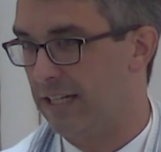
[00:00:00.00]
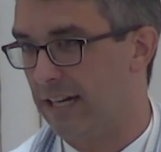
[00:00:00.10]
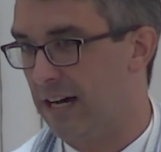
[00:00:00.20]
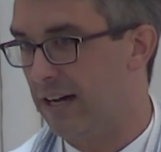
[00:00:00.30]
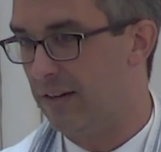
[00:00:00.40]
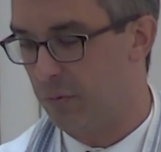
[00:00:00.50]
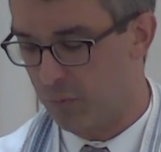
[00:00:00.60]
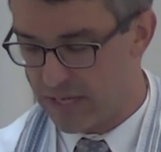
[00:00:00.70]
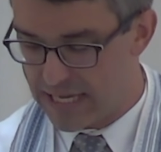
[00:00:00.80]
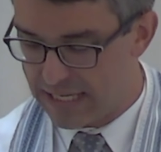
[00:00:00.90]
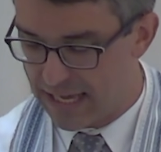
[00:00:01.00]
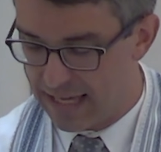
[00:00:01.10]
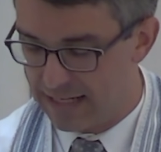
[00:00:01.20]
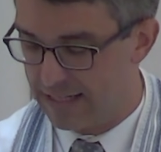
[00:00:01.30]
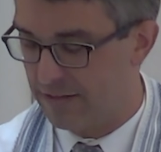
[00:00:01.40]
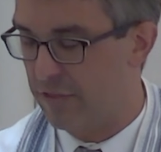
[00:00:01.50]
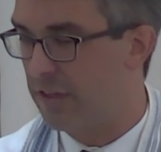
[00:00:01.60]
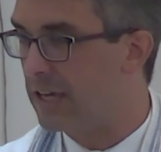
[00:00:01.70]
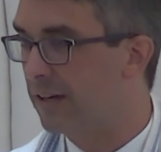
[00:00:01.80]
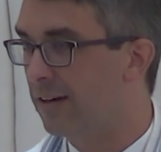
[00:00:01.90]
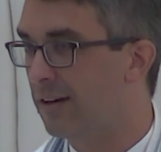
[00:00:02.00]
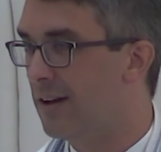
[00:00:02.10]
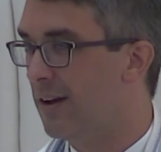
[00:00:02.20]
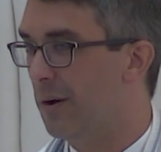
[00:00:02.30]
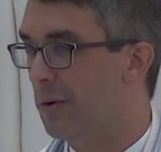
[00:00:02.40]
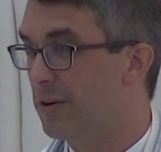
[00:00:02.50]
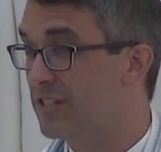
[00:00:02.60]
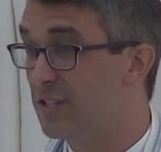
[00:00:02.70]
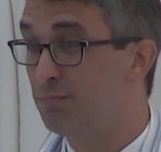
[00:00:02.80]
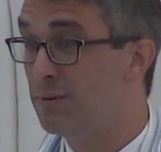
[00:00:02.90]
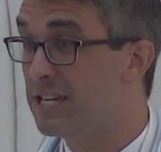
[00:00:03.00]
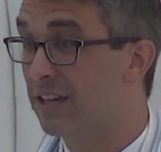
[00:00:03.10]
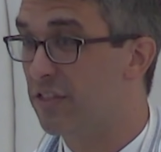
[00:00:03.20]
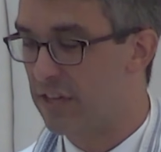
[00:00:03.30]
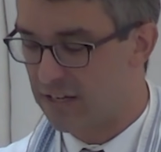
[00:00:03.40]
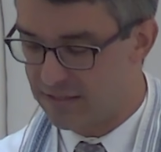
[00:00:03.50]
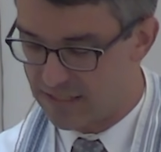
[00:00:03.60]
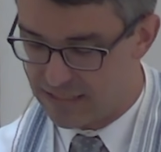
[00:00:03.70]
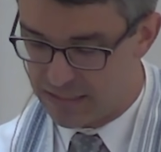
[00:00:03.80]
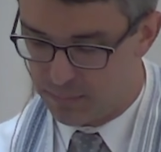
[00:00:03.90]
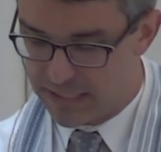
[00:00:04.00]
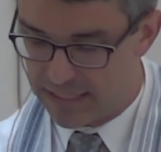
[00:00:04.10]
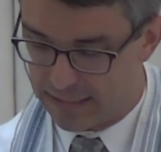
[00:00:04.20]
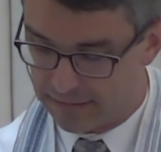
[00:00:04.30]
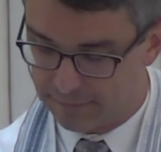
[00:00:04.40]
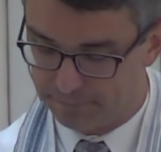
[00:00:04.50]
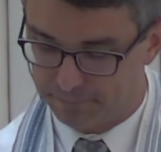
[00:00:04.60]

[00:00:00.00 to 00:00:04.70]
God, we cannot think or speak things into being.